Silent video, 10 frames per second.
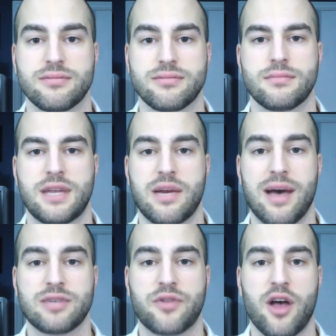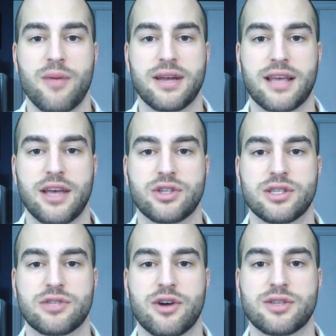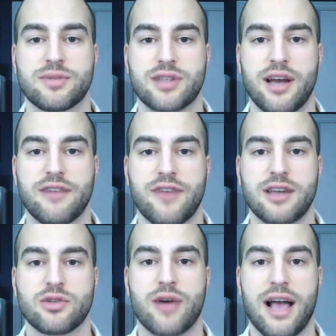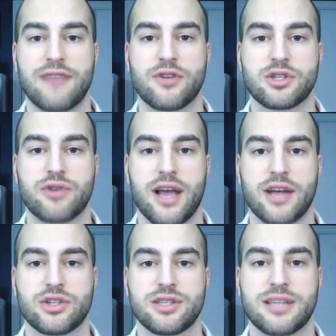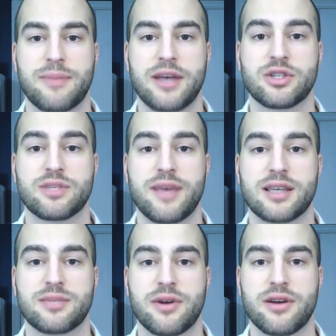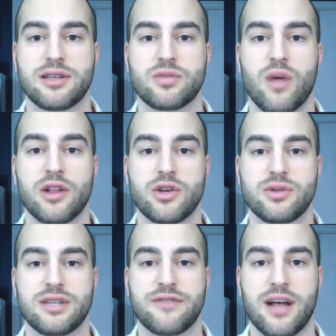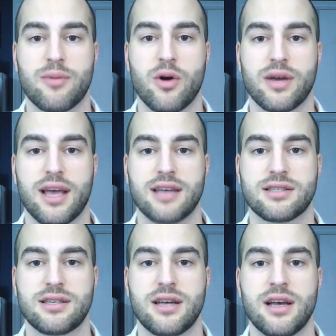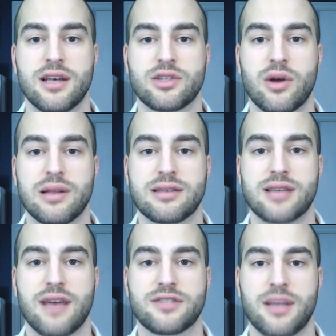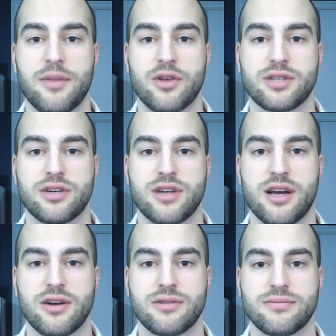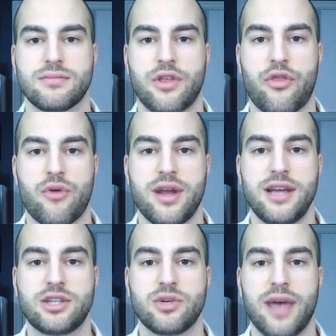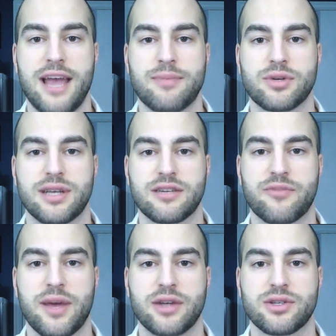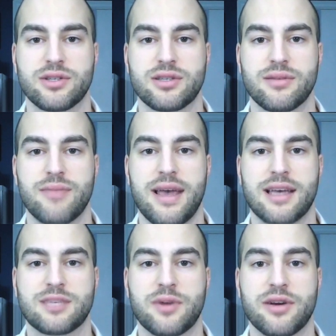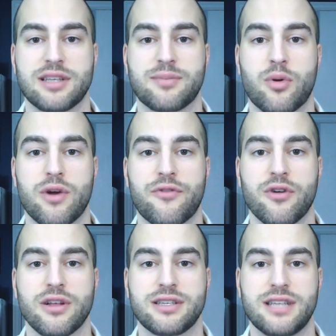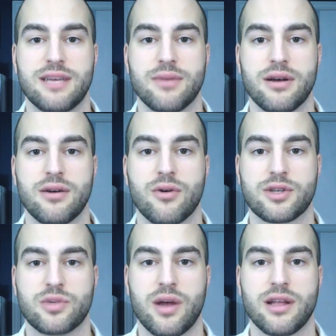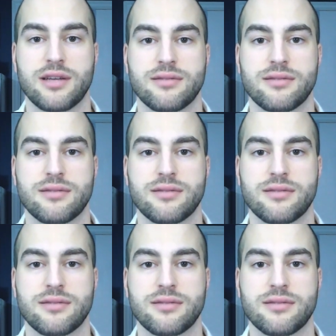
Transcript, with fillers: Now, as with all medications, there are some side effects or adverse reactions that patients may experience while using valproic acid, so I'll list off some of those here now. 3 to 8% of patients may experience peripheral edema or swelling.